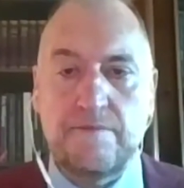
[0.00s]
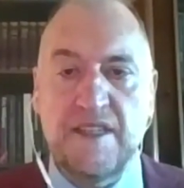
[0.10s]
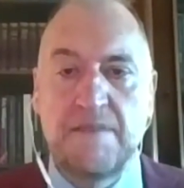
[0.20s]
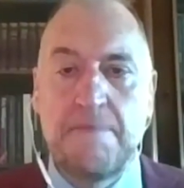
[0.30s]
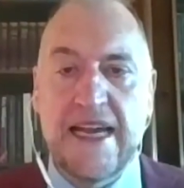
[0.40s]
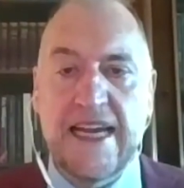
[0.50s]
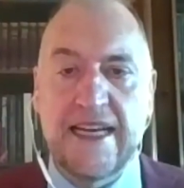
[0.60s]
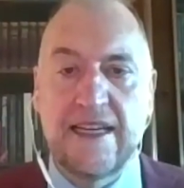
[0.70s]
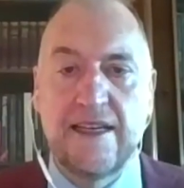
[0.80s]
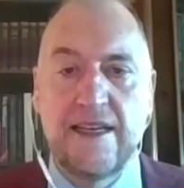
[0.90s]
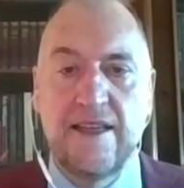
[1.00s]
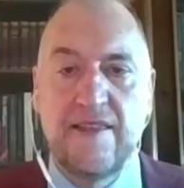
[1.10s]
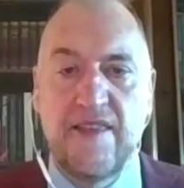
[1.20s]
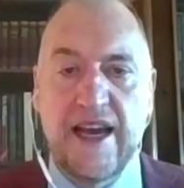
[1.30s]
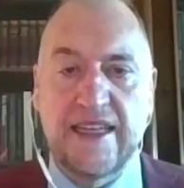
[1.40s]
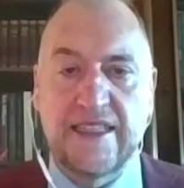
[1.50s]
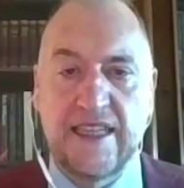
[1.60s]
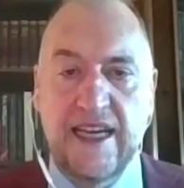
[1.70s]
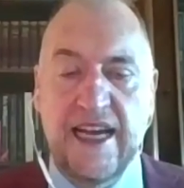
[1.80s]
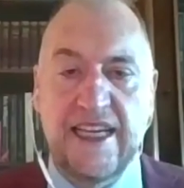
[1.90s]
mean that
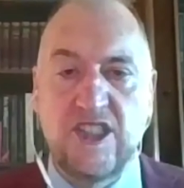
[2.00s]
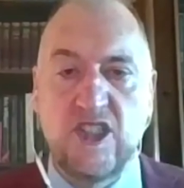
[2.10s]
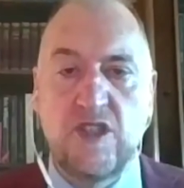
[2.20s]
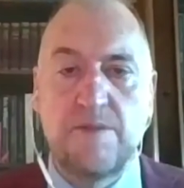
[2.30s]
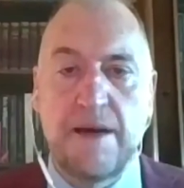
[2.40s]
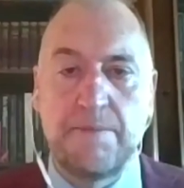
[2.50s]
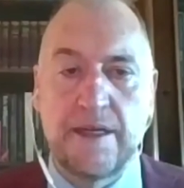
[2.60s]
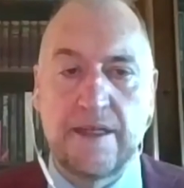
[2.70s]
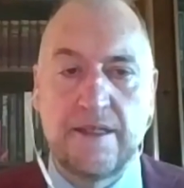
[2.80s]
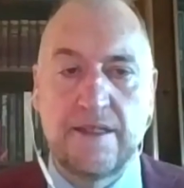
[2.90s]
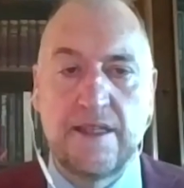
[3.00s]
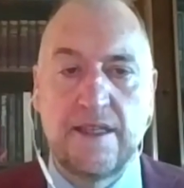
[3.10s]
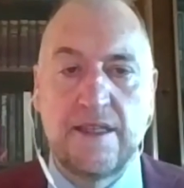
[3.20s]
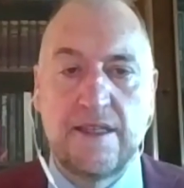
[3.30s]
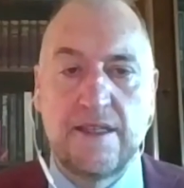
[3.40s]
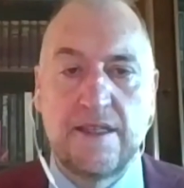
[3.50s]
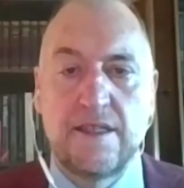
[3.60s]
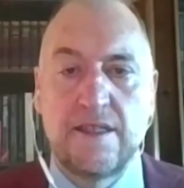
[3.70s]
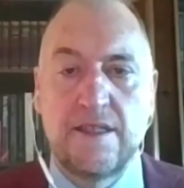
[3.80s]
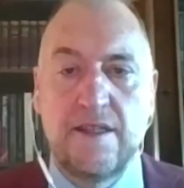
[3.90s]
a new member
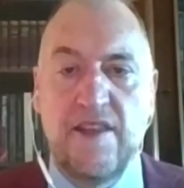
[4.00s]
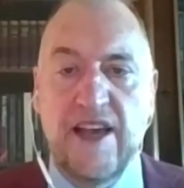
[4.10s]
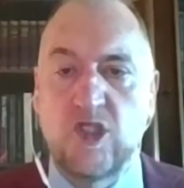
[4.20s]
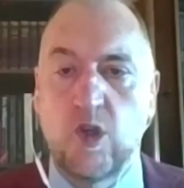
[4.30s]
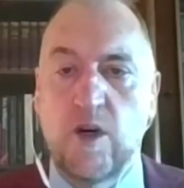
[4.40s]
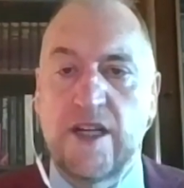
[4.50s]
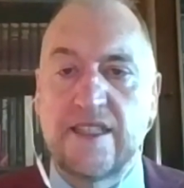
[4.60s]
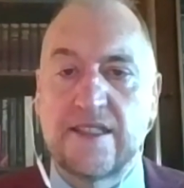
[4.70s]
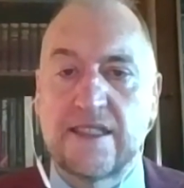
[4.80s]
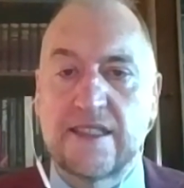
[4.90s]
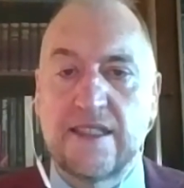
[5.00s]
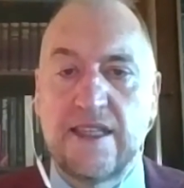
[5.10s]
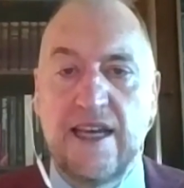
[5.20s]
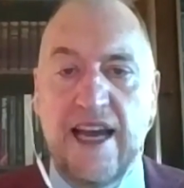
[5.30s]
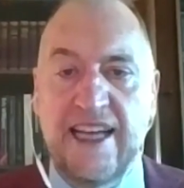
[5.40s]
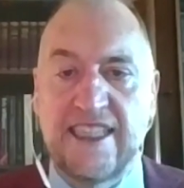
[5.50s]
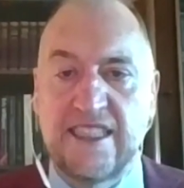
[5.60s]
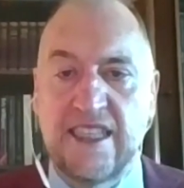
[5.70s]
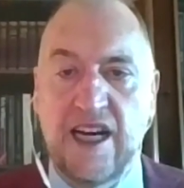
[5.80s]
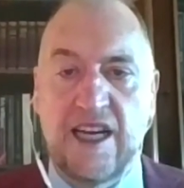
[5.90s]
that joins at a
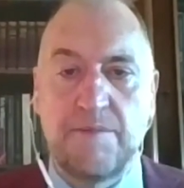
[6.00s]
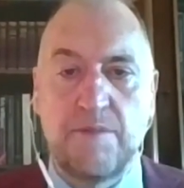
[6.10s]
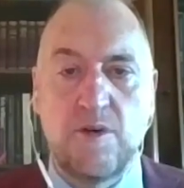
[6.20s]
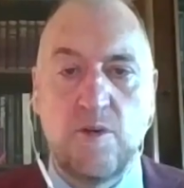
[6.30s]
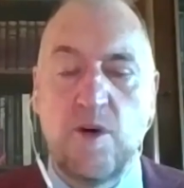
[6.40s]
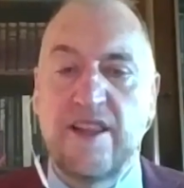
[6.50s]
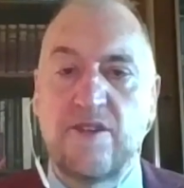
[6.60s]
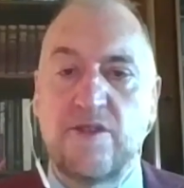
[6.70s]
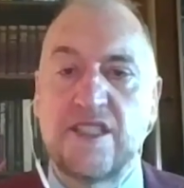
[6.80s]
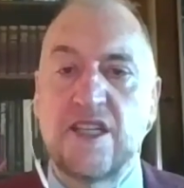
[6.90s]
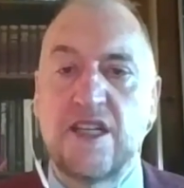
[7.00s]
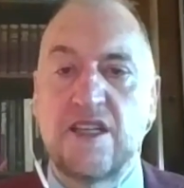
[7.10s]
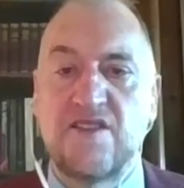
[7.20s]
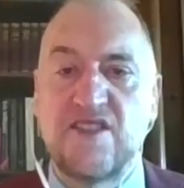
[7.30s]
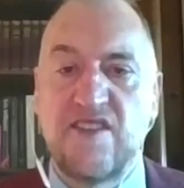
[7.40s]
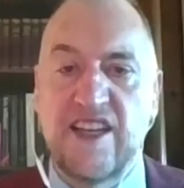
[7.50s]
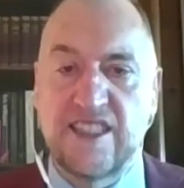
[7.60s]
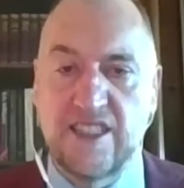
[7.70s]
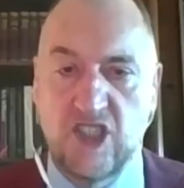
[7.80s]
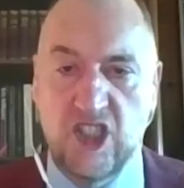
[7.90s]
time when the reserves of the
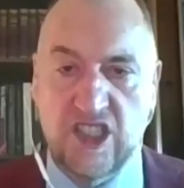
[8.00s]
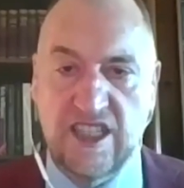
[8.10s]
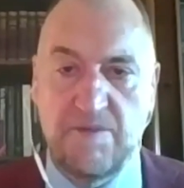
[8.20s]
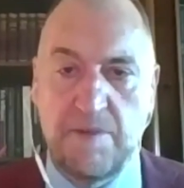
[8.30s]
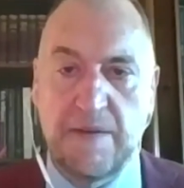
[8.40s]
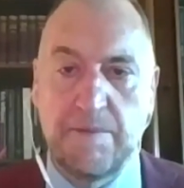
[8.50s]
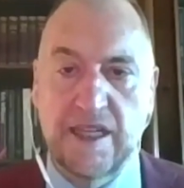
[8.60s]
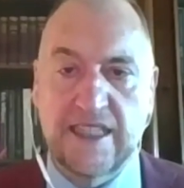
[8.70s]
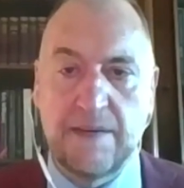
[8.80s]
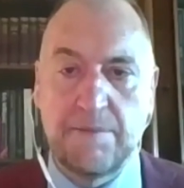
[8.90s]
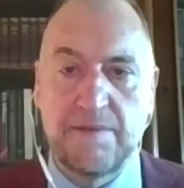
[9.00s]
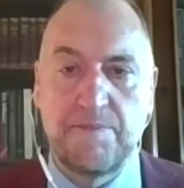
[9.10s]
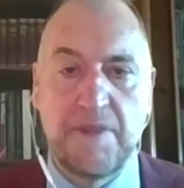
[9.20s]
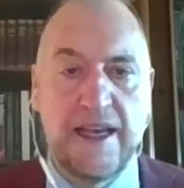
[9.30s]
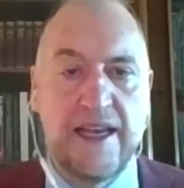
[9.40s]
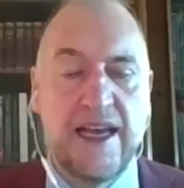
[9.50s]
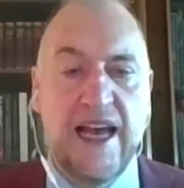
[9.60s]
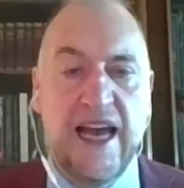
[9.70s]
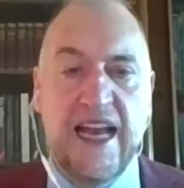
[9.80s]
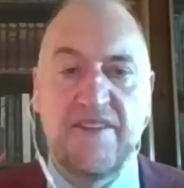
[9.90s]
institution have been built up,
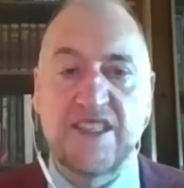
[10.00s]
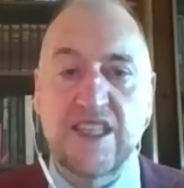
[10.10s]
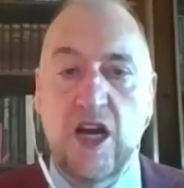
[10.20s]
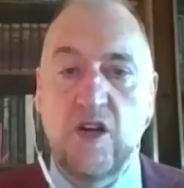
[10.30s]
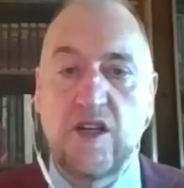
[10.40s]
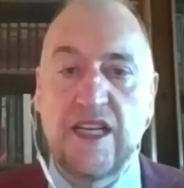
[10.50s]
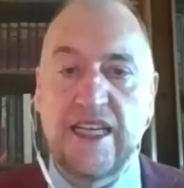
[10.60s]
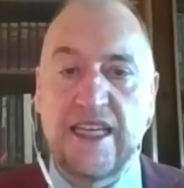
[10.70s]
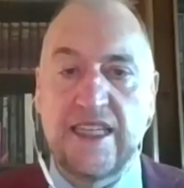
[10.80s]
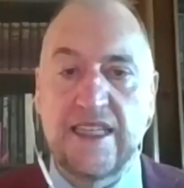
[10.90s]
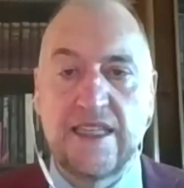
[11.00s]
and if it's only